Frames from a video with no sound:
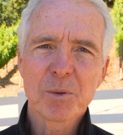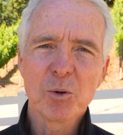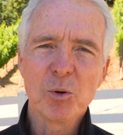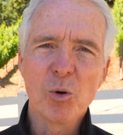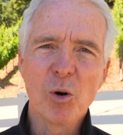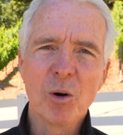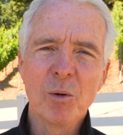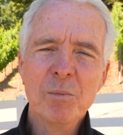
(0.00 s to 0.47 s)

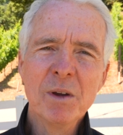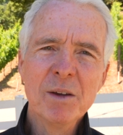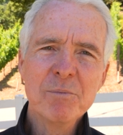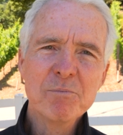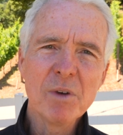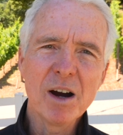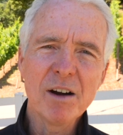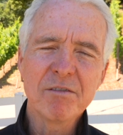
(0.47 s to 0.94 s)
or
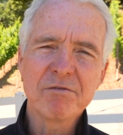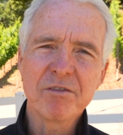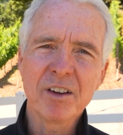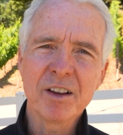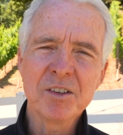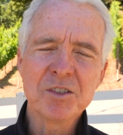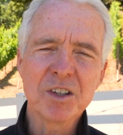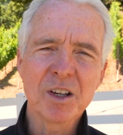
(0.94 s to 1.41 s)
a
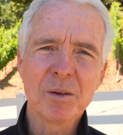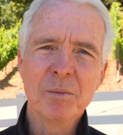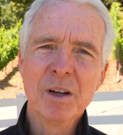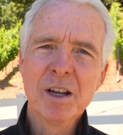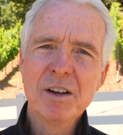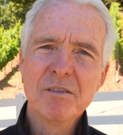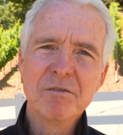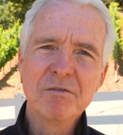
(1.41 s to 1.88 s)
friendship.
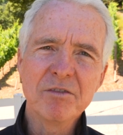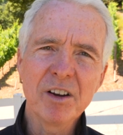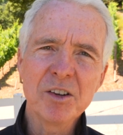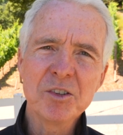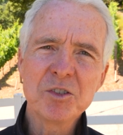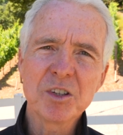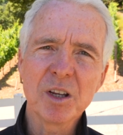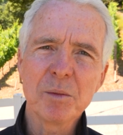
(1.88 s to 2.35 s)

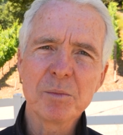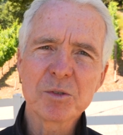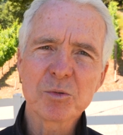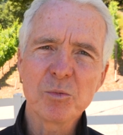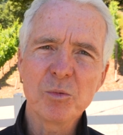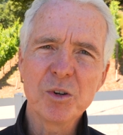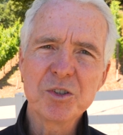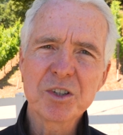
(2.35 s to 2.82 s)
Friendships
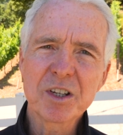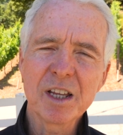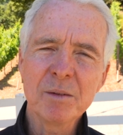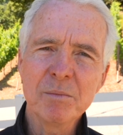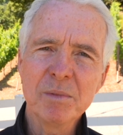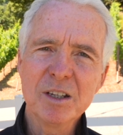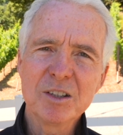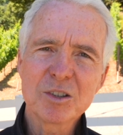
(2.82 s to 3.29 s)
which
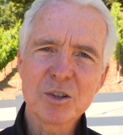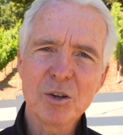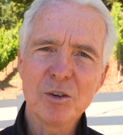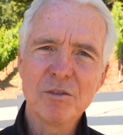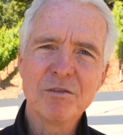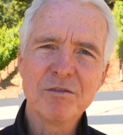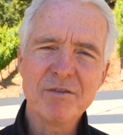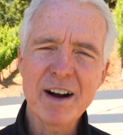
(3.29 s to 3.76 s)
can be
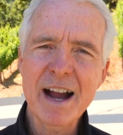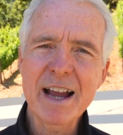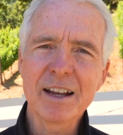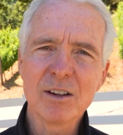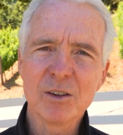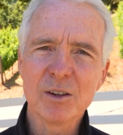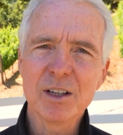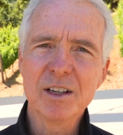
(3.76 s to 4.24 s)
so
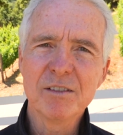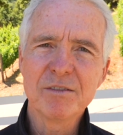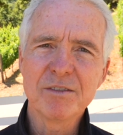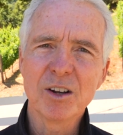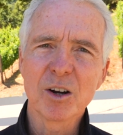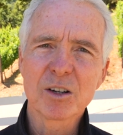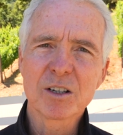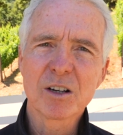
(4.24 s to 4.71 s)
vital if
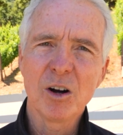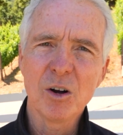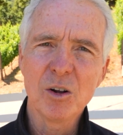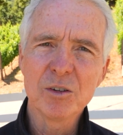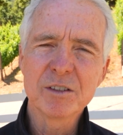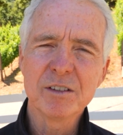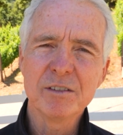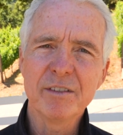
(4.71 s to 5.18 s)
they're
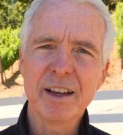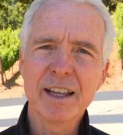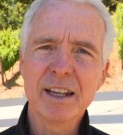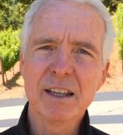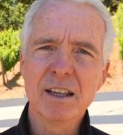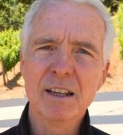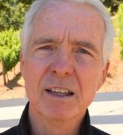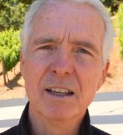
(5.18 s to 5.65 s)

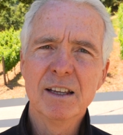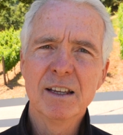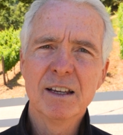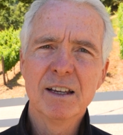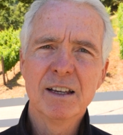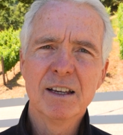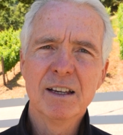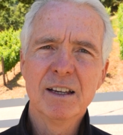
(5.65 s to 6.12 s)
cultivated.
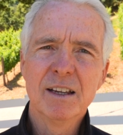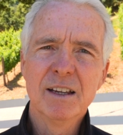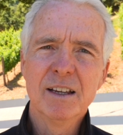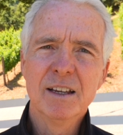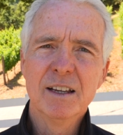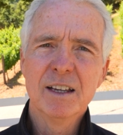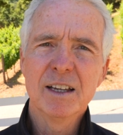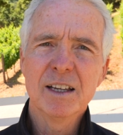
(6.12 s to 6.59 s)

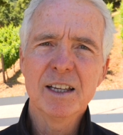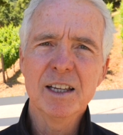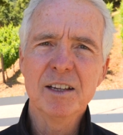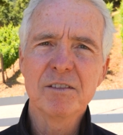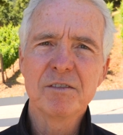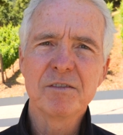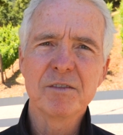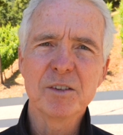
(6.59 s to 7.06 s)

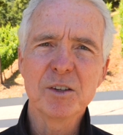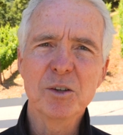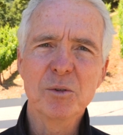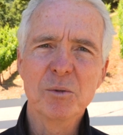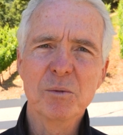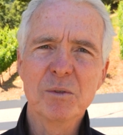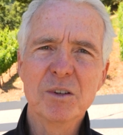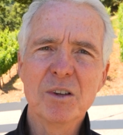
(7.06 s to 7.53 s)
If
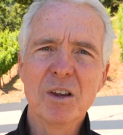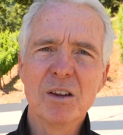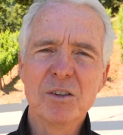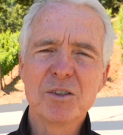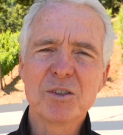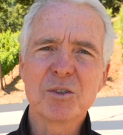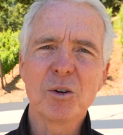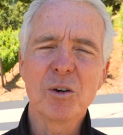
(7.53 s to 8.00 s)
you
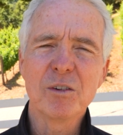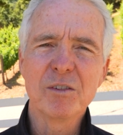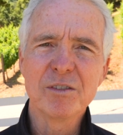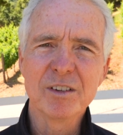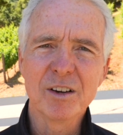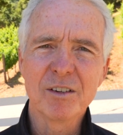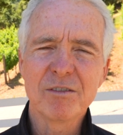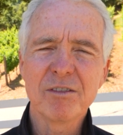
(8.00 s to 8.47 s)
serve
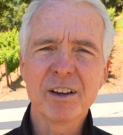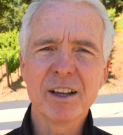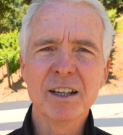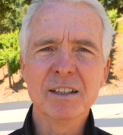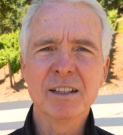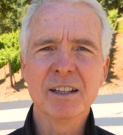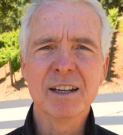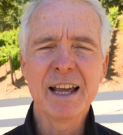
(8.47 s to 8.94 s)
your
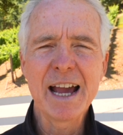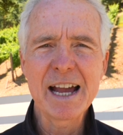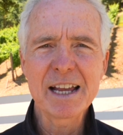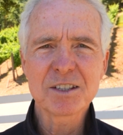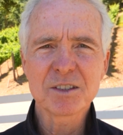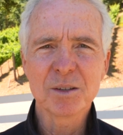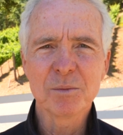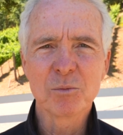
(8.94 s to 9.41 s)
friend and
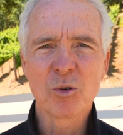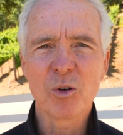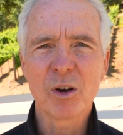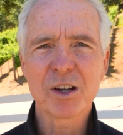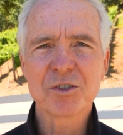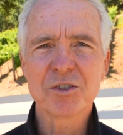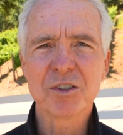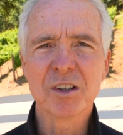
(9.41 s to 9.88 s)
ask them
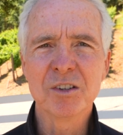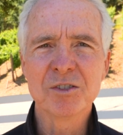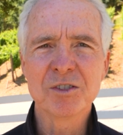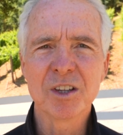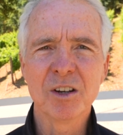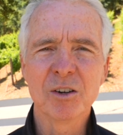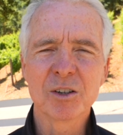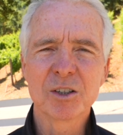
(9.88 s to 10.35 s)

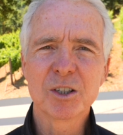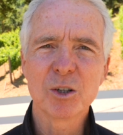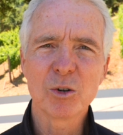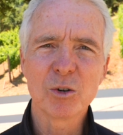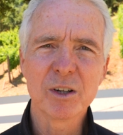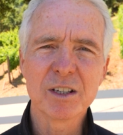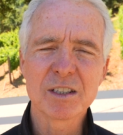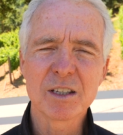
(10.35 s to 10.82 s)
questions and are
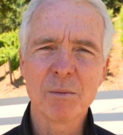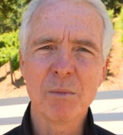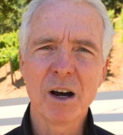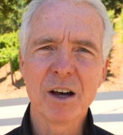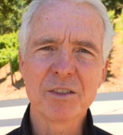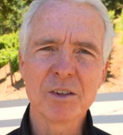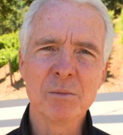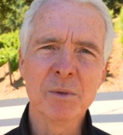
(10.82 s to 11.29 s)
curious
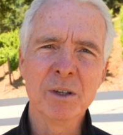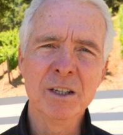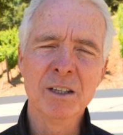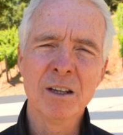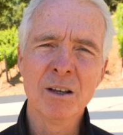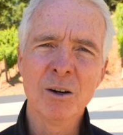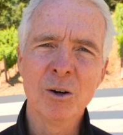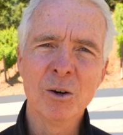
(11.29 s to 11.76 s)
about them and
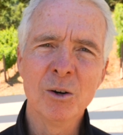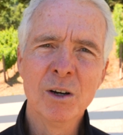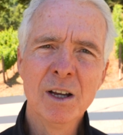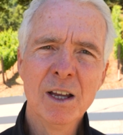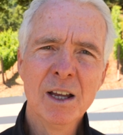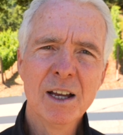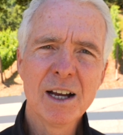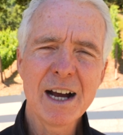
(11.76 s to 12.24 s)
know
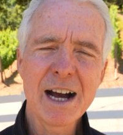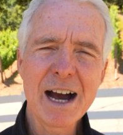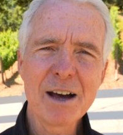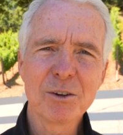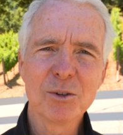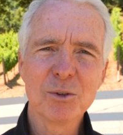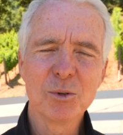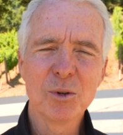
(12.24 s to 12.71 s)

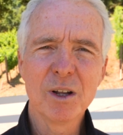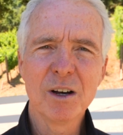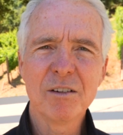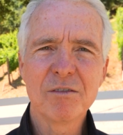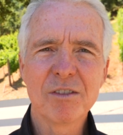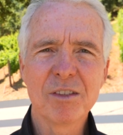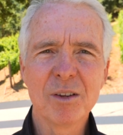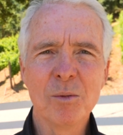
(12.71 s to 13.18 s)
how to
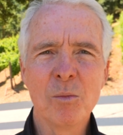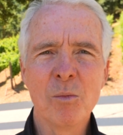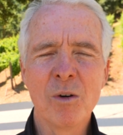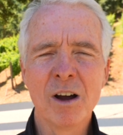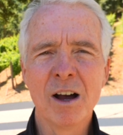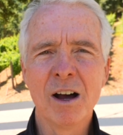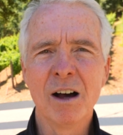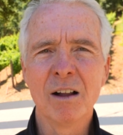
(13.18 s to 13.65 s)
love them
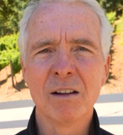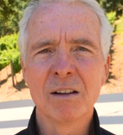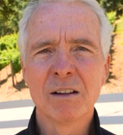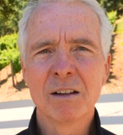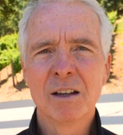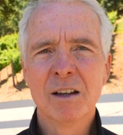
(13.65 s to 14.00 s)
well,